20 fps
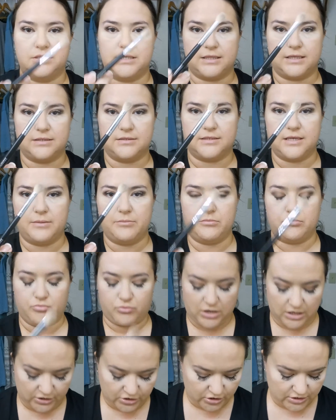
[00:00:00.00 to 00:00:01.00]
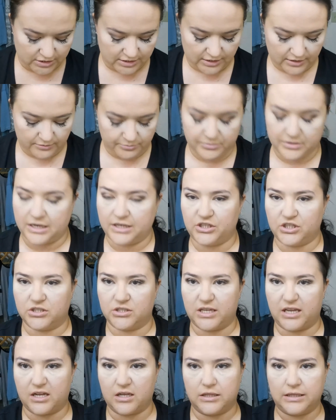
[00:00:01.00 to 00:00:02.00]
That same brush but I
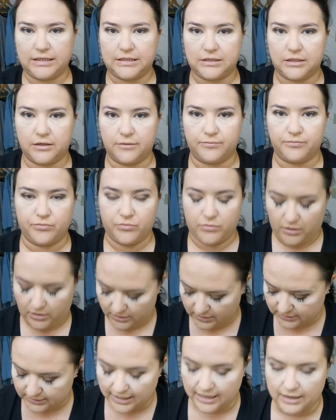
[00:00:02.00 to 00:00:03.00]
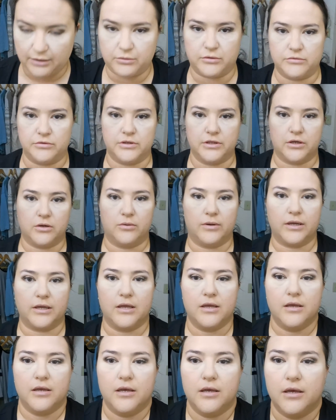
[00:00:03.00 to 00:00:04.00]
just like cleaned it on a towel really quick,
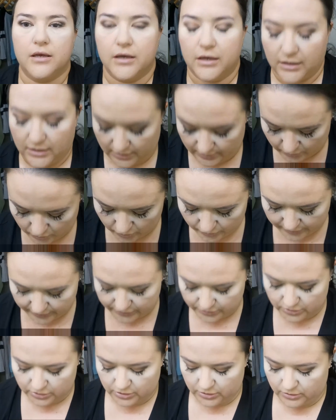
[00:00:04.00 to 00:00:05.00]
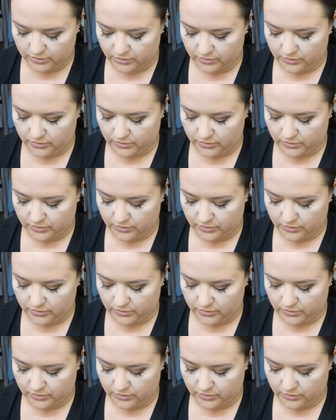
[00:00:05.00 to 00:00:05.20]
and I'm going to